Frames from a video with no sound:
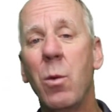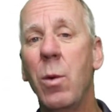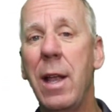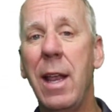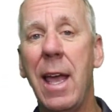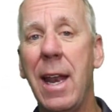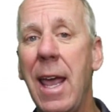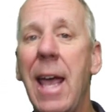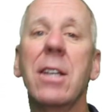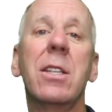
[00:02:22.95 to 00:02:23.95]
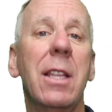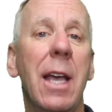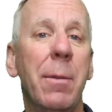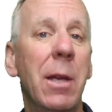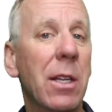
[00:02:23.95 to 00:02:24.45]
when and ask
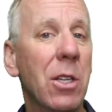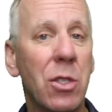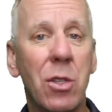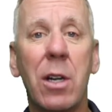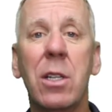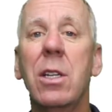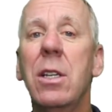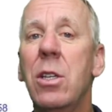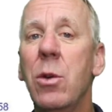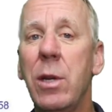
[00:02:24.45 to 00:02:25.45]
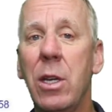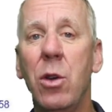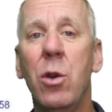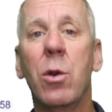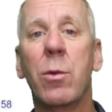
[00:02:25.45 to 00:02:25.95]
them to start doing
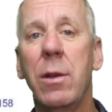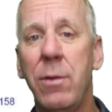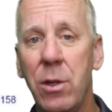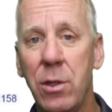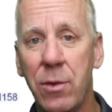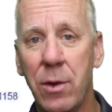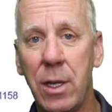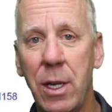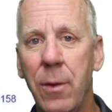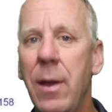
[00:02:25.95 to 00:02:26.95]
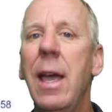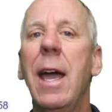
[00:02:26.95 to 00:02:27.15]
Google reviews for you.